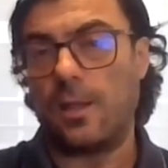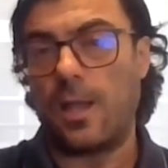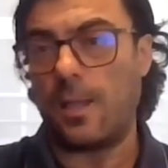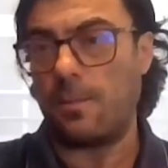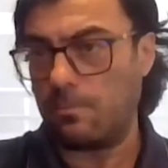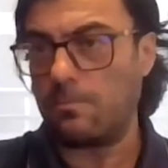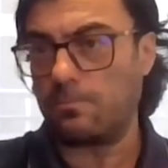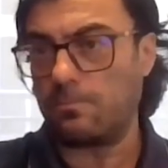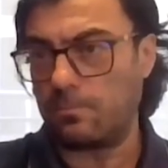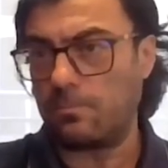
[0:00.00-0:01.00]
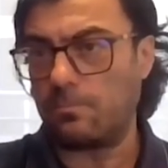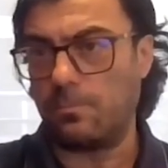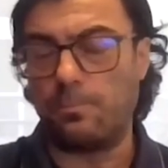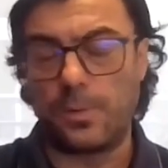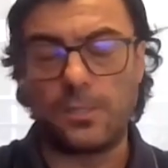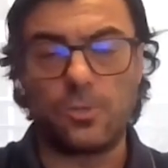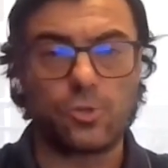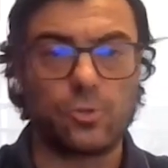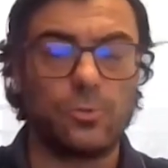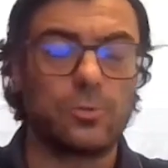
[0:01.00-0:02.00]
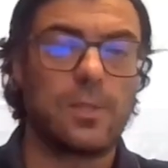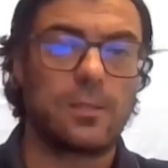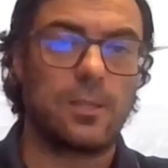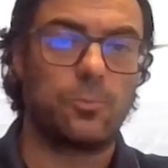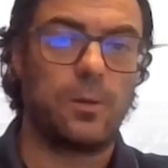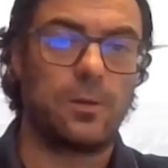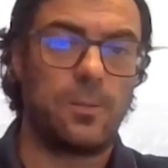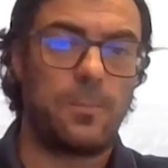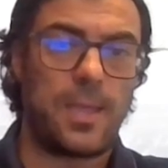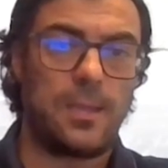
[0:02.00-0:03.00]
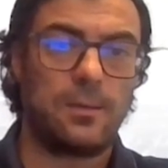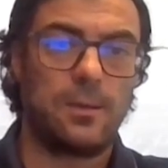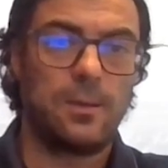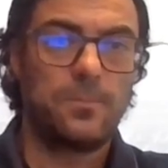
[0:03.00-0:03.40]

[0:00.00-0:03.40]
I am pretty sure that it will remain